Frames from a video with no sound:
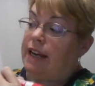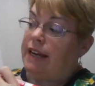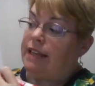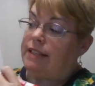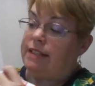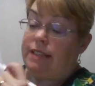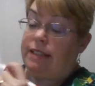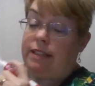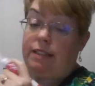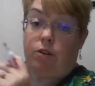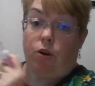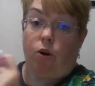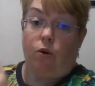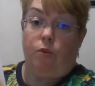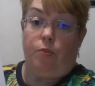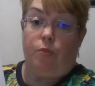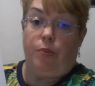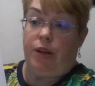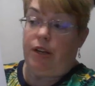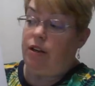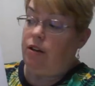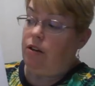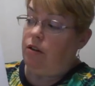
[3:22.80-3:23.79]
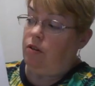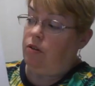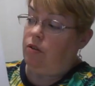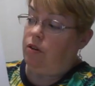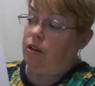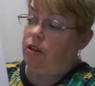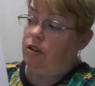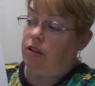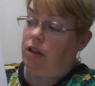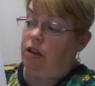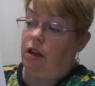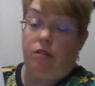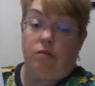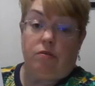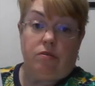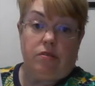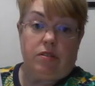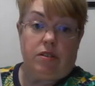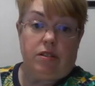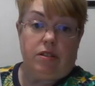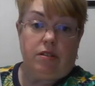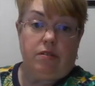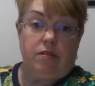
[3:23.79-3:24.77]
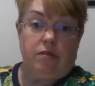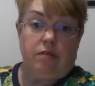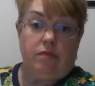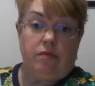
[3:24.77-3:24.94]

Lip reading: Is this open or closed?